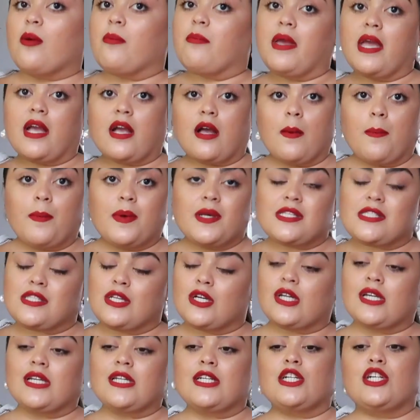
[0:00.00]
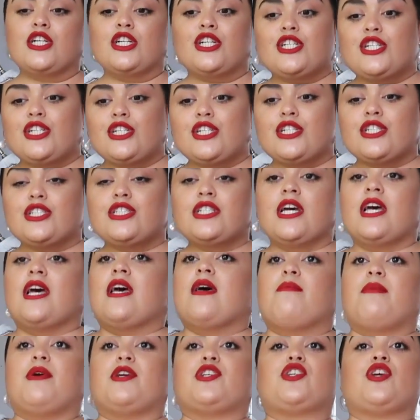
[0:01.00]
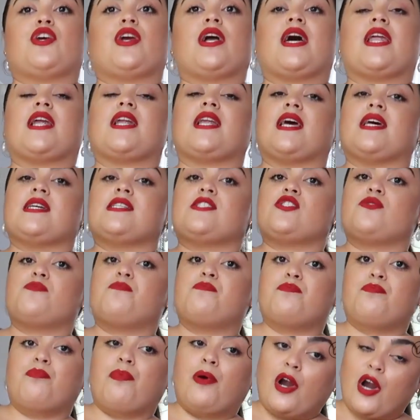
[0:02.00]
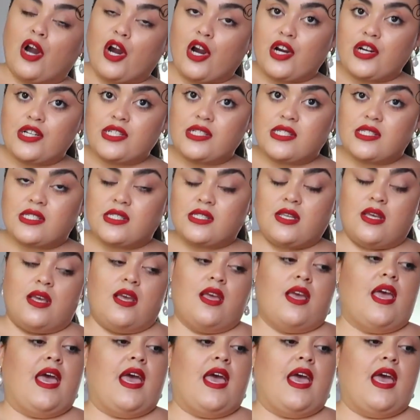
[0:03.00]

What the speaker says: and makeup is looking good. Make sure you got a nice purse,